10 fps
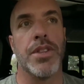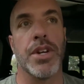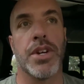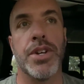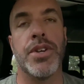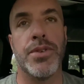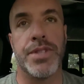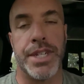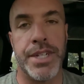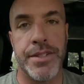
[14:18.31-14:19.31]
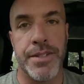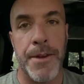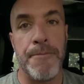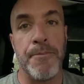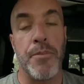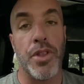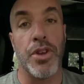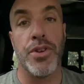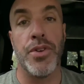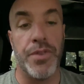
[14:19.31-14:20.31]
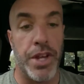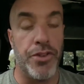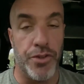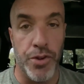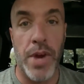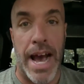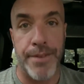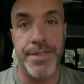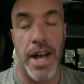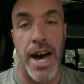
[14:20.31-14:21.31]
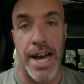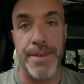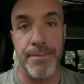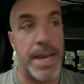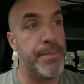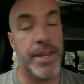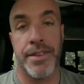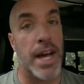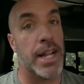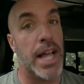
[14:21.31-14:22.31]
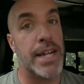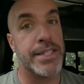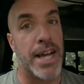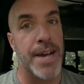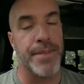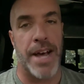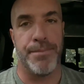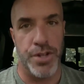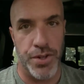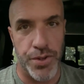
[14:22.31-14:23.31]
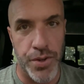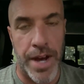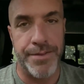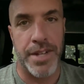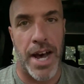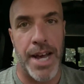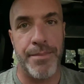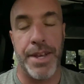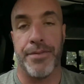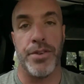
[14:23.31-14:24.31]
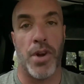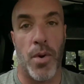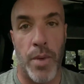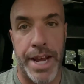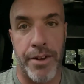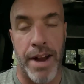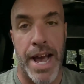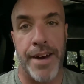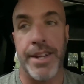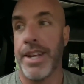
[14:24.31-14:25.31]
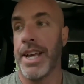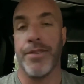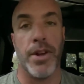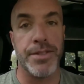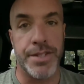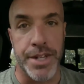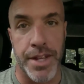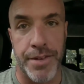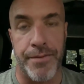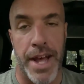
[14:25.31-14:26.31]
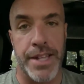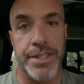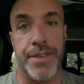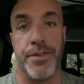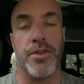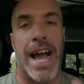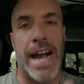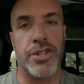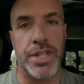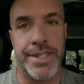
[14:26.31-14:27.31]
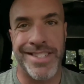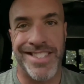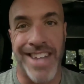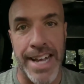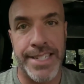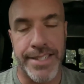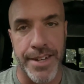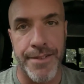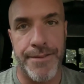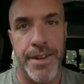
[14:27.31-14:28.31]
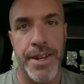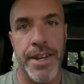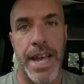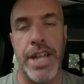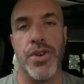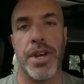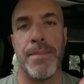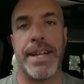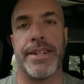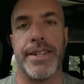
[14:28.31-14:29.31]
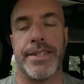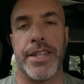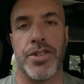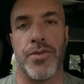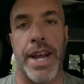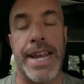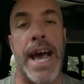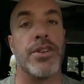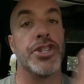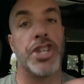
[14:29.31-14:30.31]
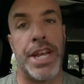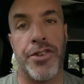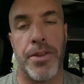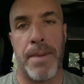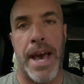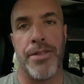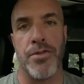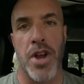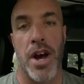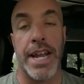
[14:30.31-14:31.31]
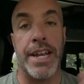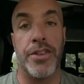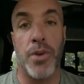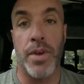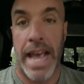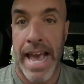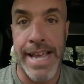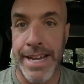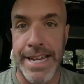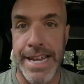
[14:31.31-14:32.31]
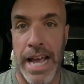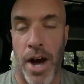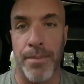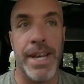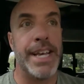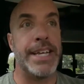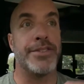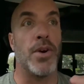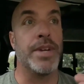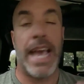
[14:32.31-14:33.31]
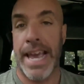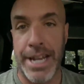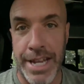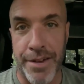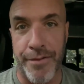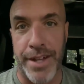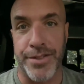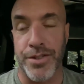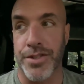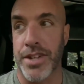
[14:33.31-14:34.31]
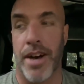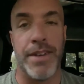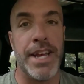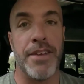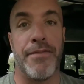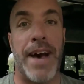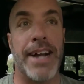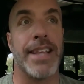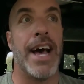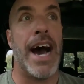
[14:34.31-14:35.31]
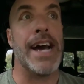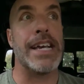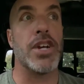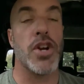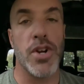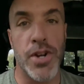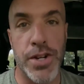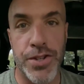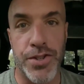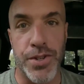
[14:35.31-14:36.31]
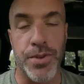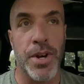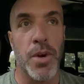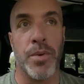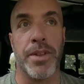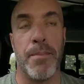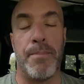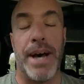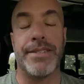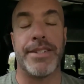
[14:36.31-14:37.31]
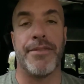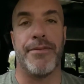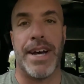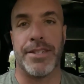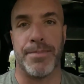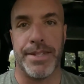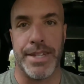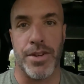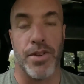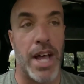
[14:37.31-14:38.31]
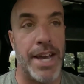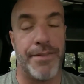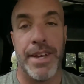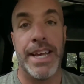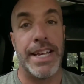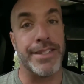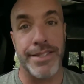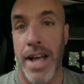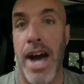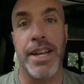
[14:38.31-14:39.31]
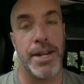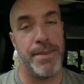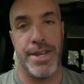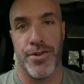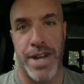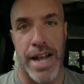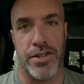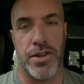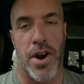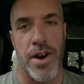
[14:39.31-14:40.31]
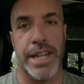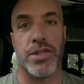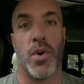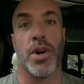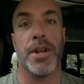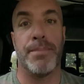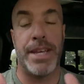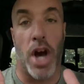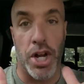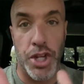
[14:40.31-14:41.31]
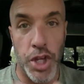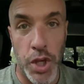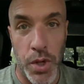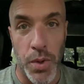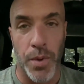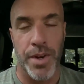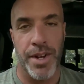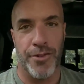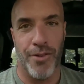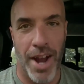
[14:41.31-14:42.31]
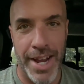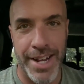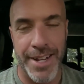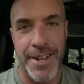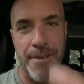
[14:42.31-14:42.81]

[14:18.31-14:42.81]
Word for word: The good news is, the good news is you have time. Maybe it's not a lot of time left, but you do have time if you don't wait around, if you don't sit on the fence, if you're actually decisive and you can make the decision right now to change the path that you're on. And it's okay to need help. It's okay to invest in yourself. In fact, I encourage you, one of the best investments in your life is not going to be your next car. It's going to be on you, right?